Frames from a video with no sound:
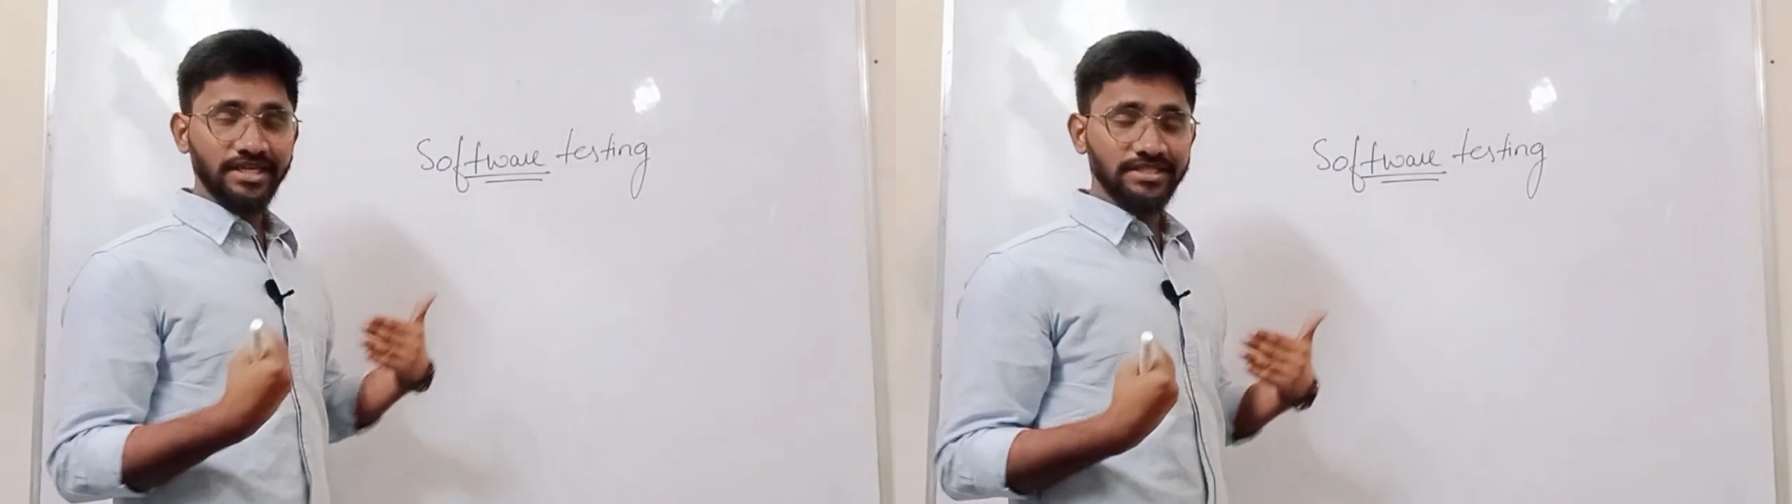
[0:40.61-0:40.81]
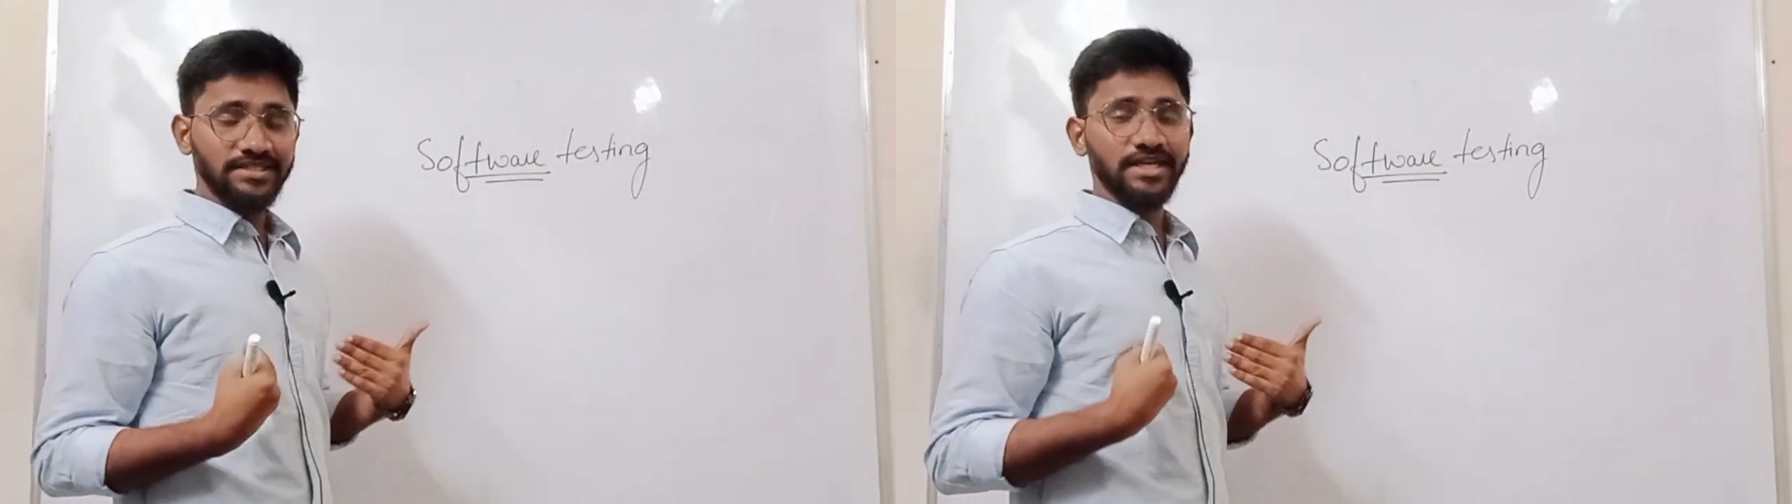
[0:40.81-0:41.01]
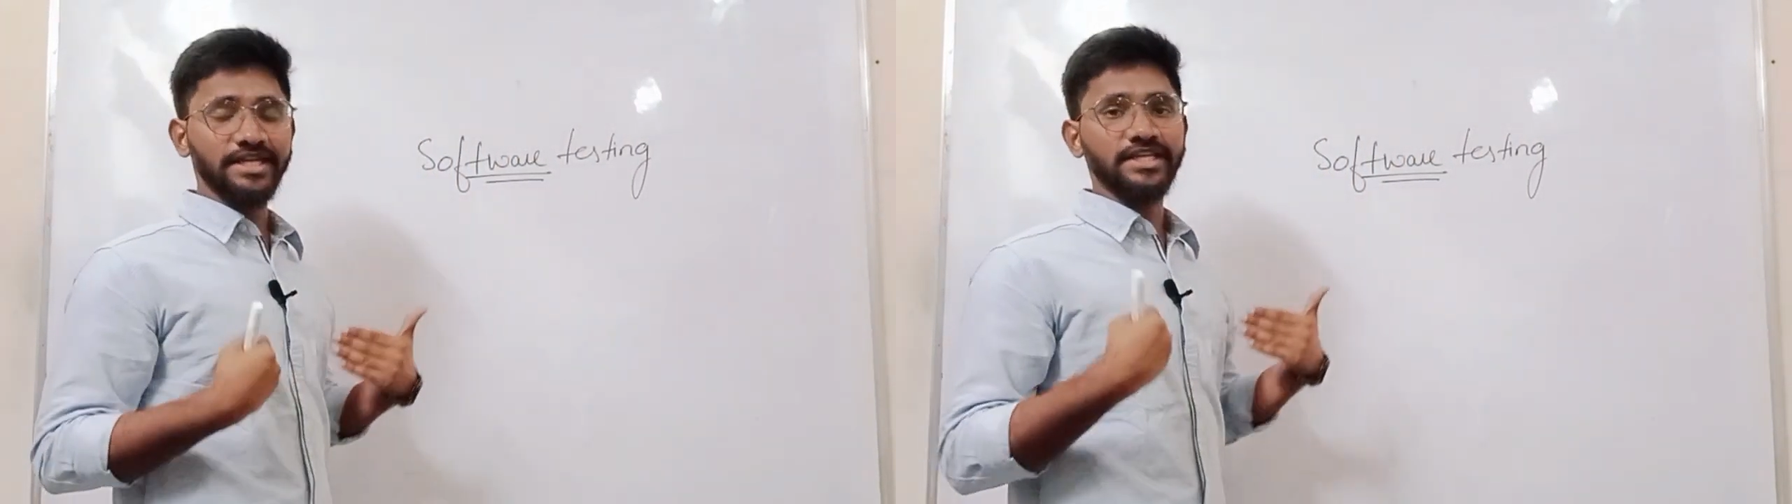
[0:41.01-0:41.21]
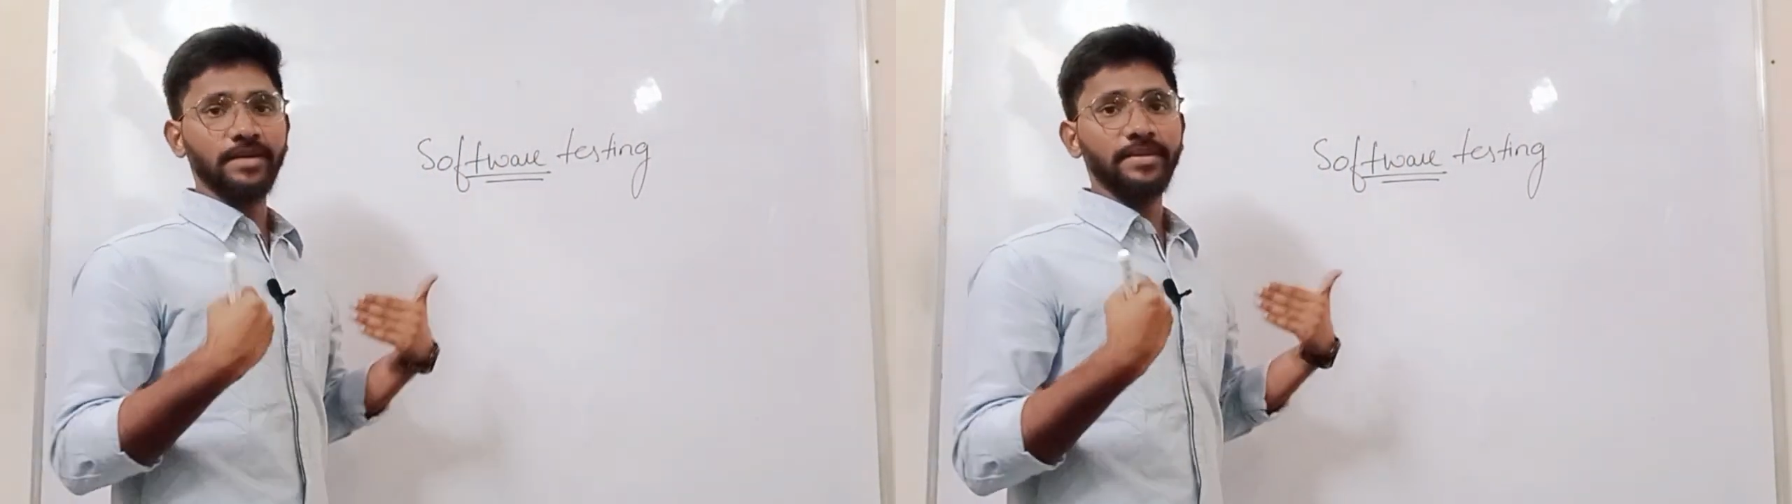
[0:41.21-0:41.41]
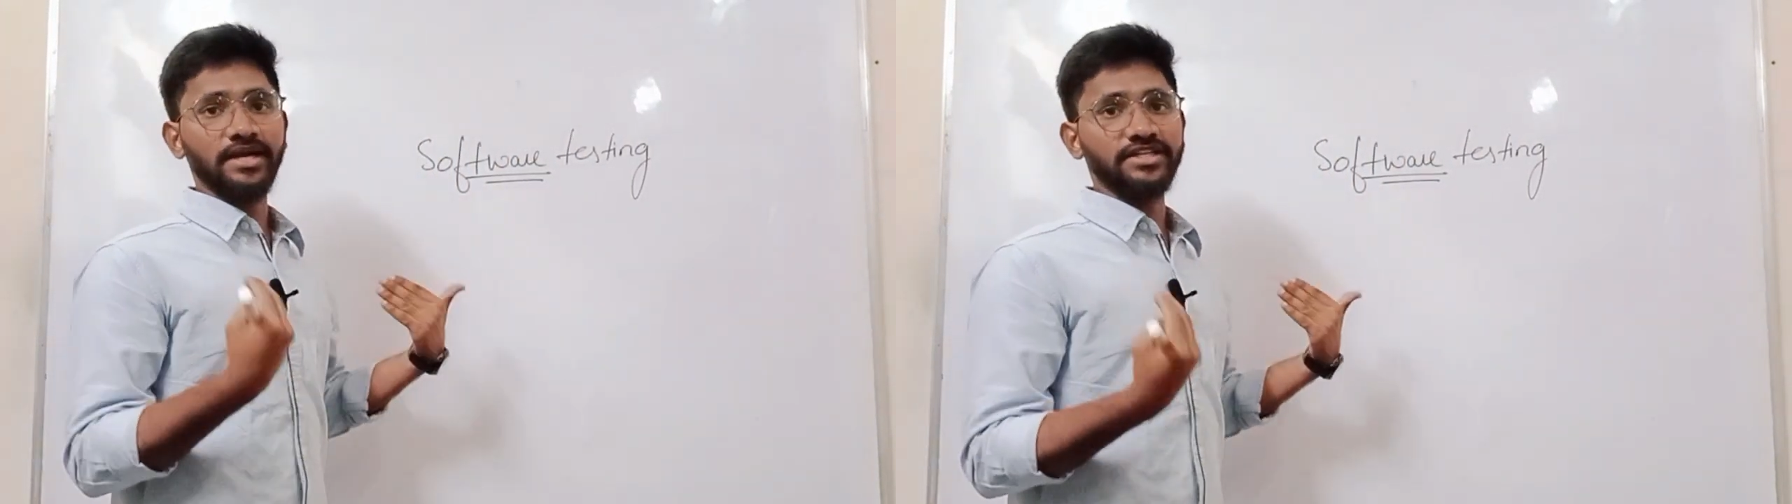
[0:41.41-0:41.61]
easily it can
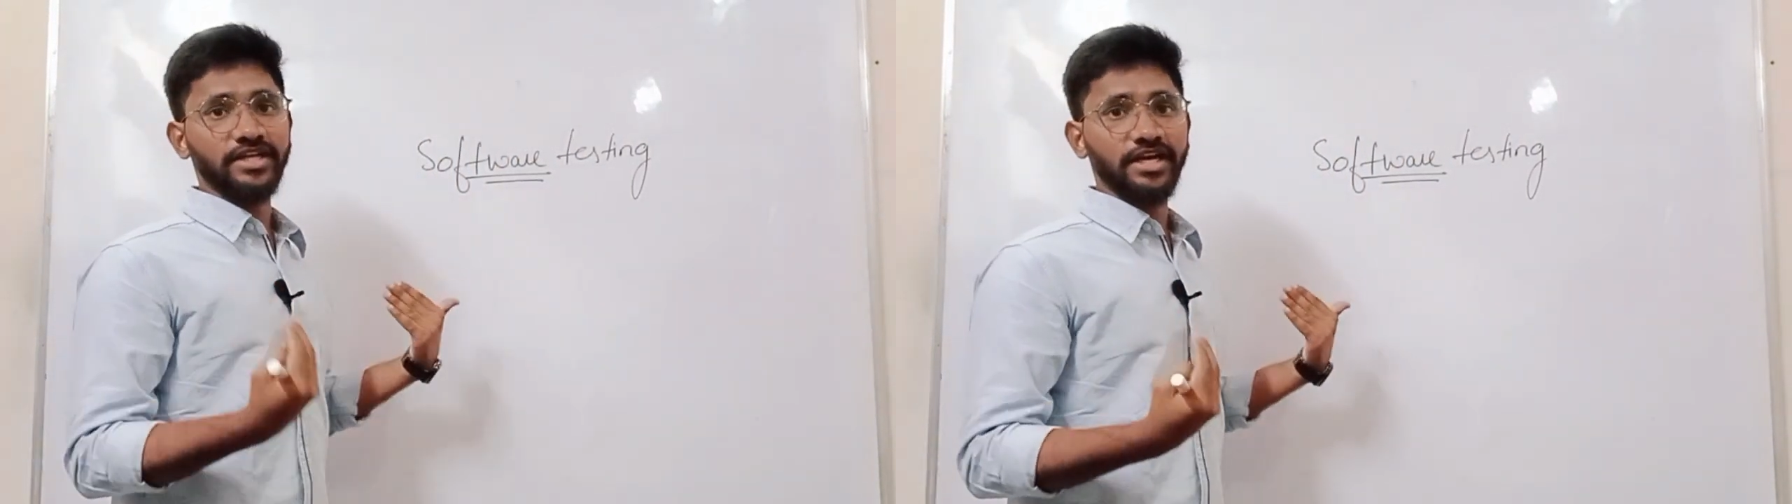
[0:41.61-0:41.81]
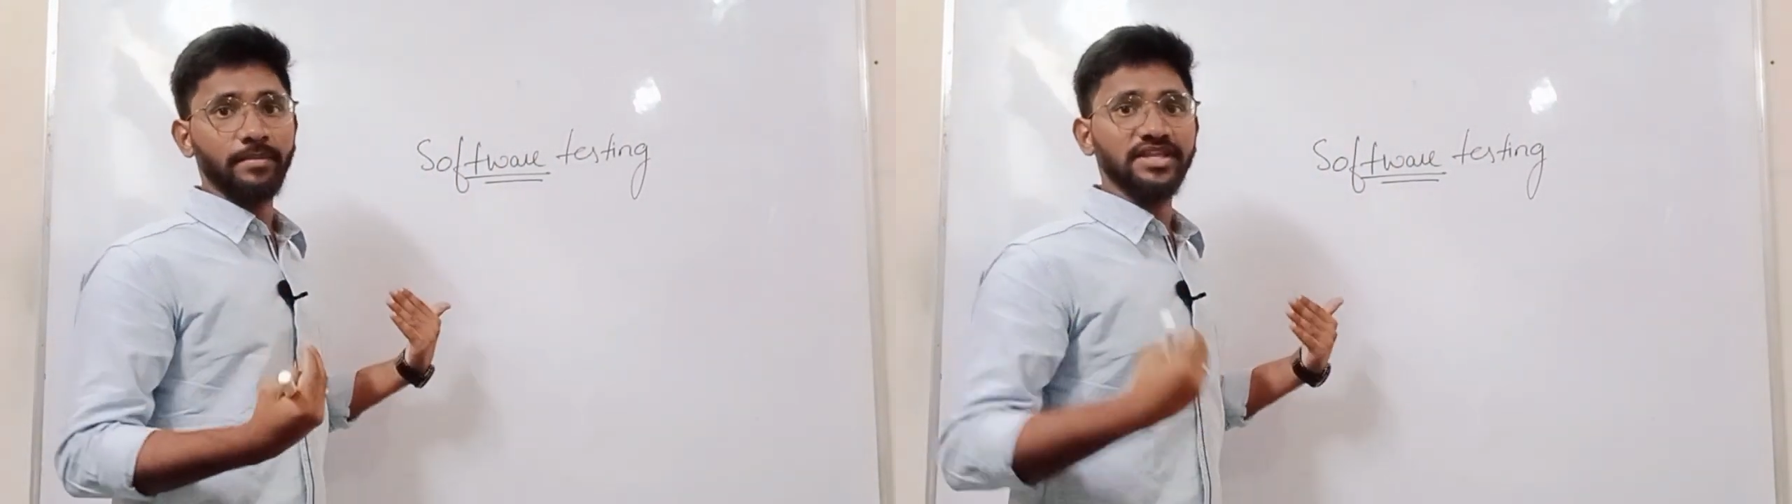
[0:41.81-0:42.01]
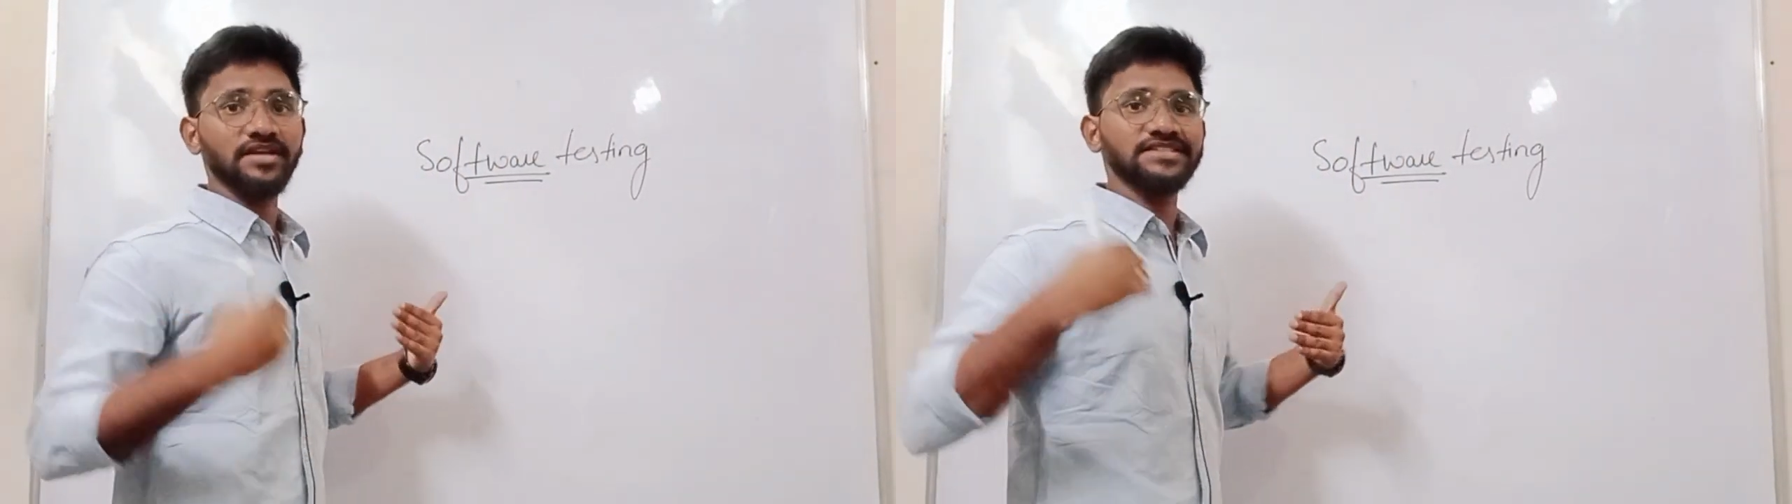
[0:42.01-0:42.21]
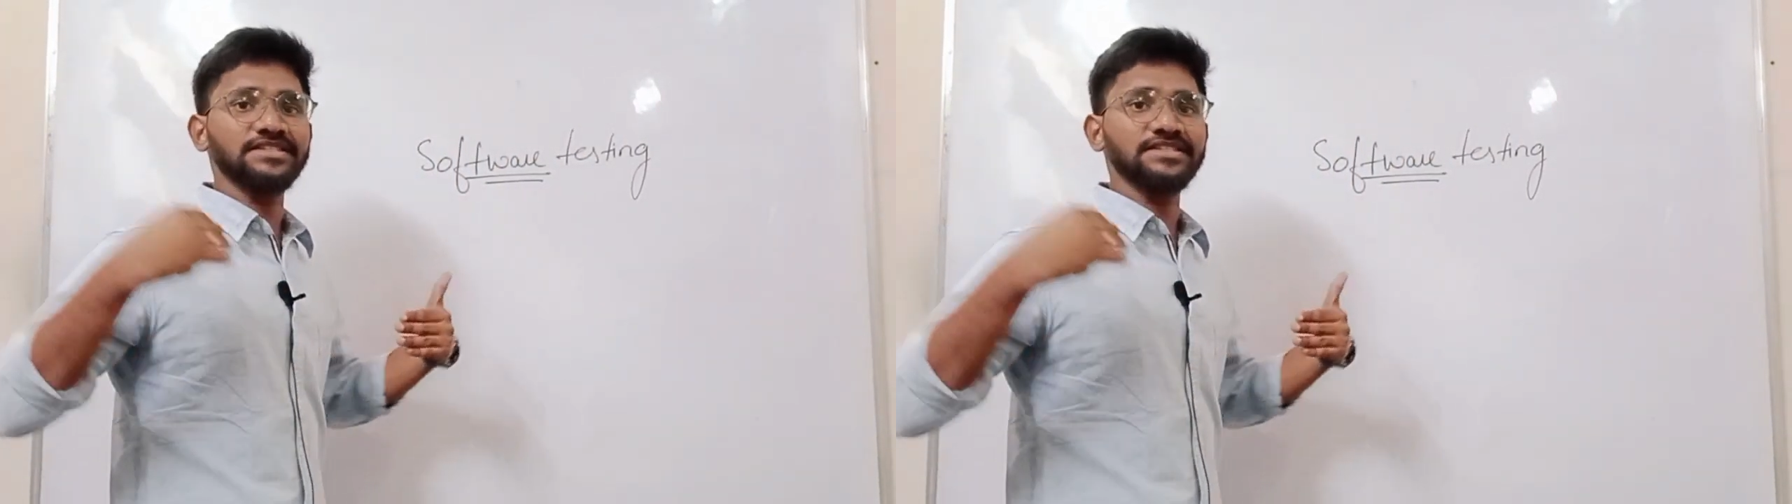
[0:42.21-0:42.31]
be understood by the